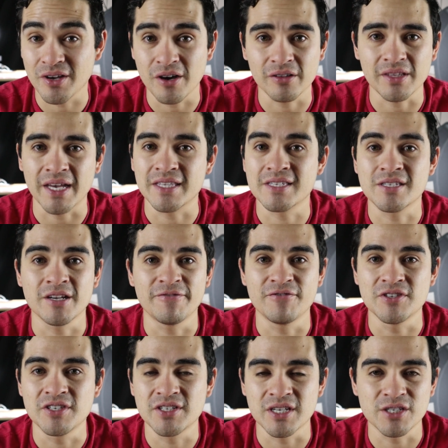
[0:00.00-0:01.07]
The online stuff
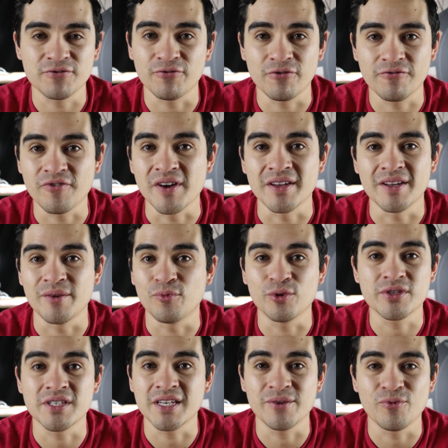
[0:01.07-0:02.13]
is just for fun, and
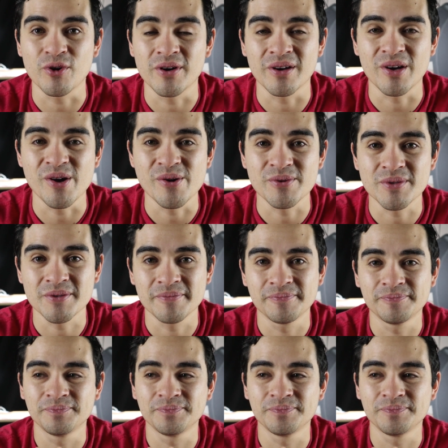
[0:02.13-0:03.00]
we'll see where it goes.